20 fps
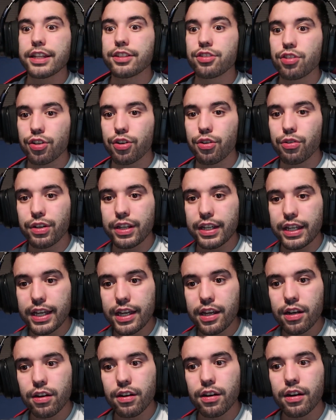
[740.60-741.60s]
like Sukuna
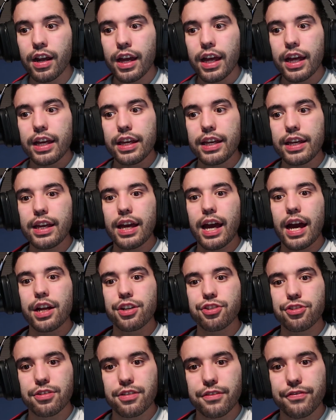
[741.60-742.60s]
here, he
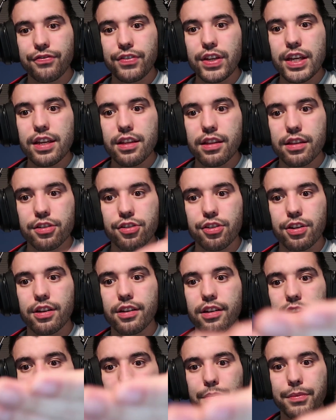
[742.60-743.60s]
had to defeat the
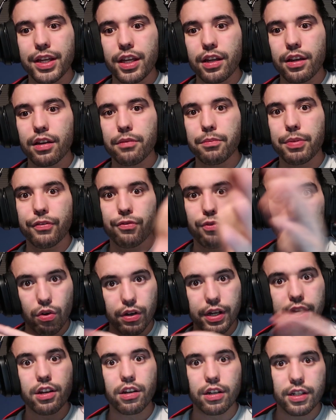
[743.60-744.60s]
Shikigami
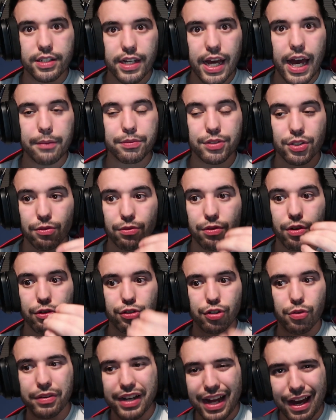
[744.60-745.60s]
before he could adapt, so
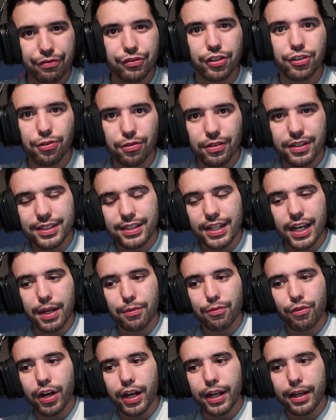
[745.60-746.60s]
Gojo would have to do the
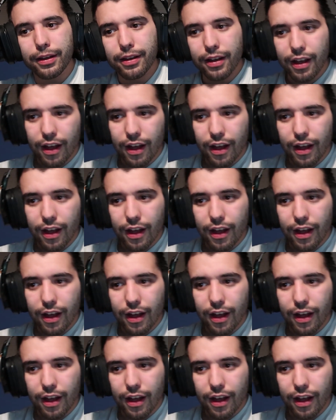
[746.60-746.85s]
same, right?